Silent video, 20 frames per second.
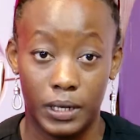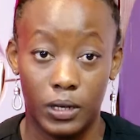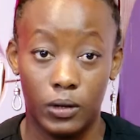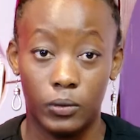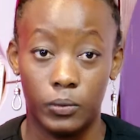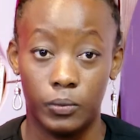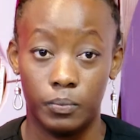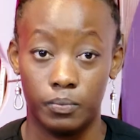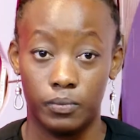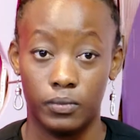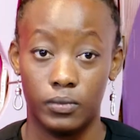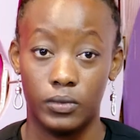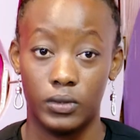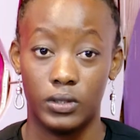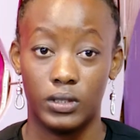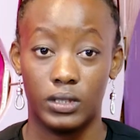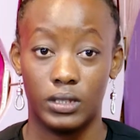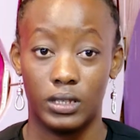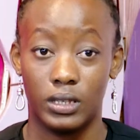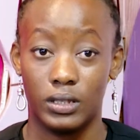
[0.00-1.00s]
I'll
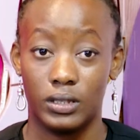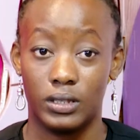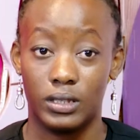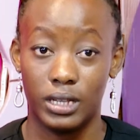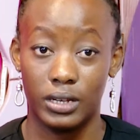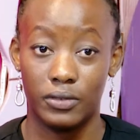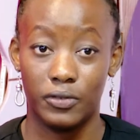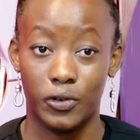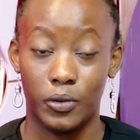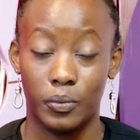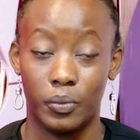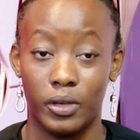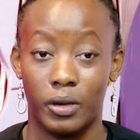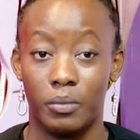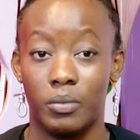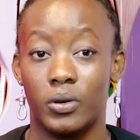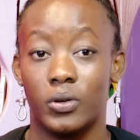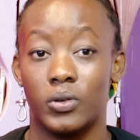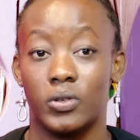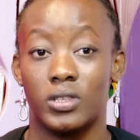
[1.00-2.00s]
say, start from there
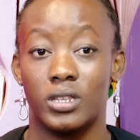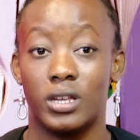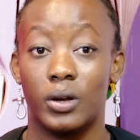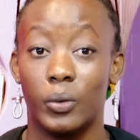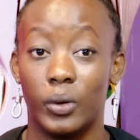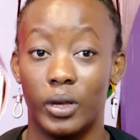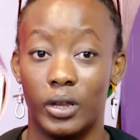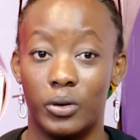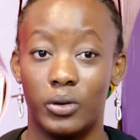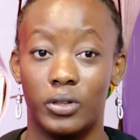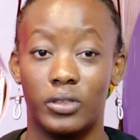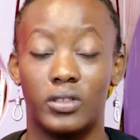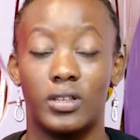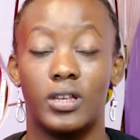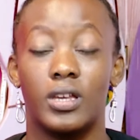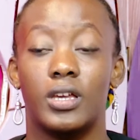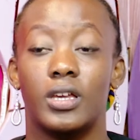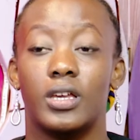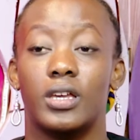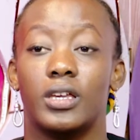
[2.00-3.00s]
because now we are not.
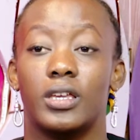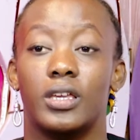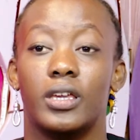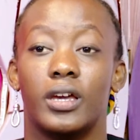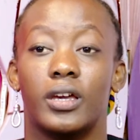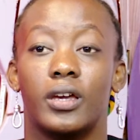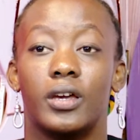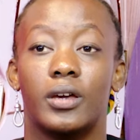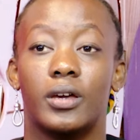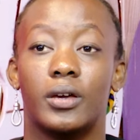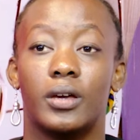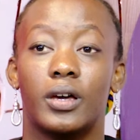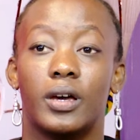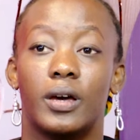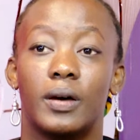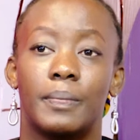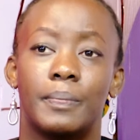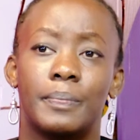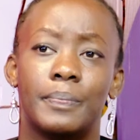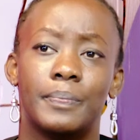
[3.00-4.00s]
Yeah,
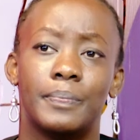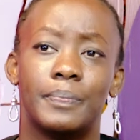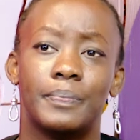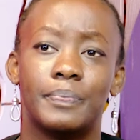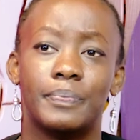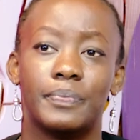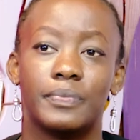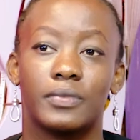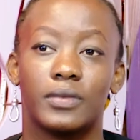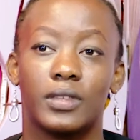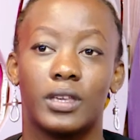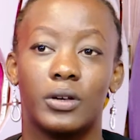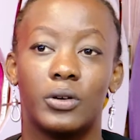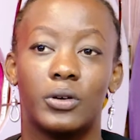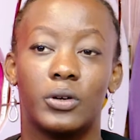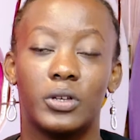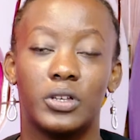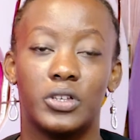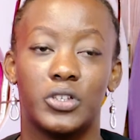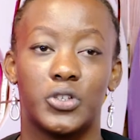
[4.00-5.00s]
um, I
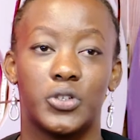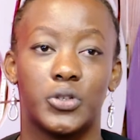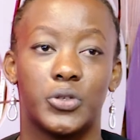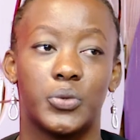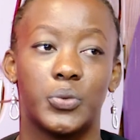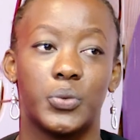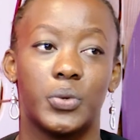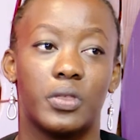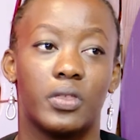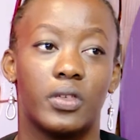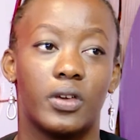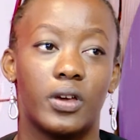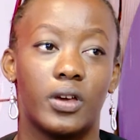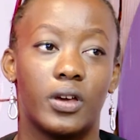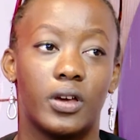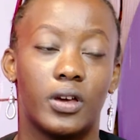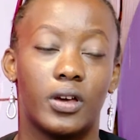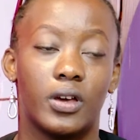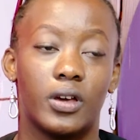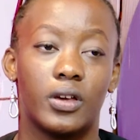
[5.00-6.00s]
got issues with
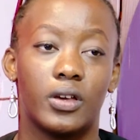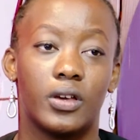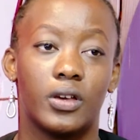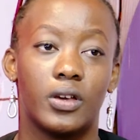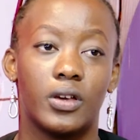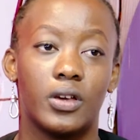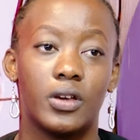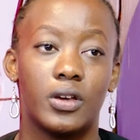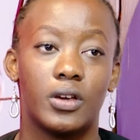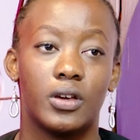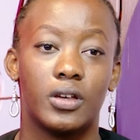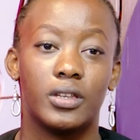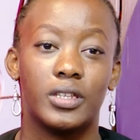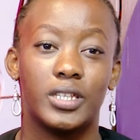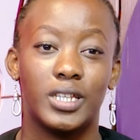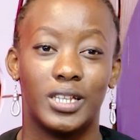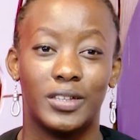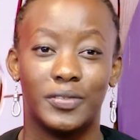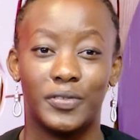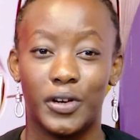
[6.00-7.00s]
uh,
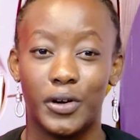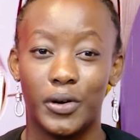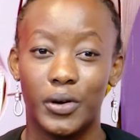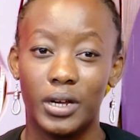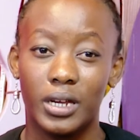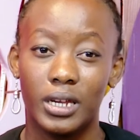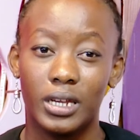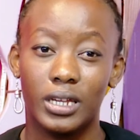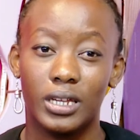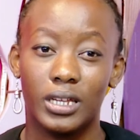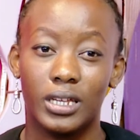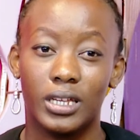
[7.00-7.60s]
delivery.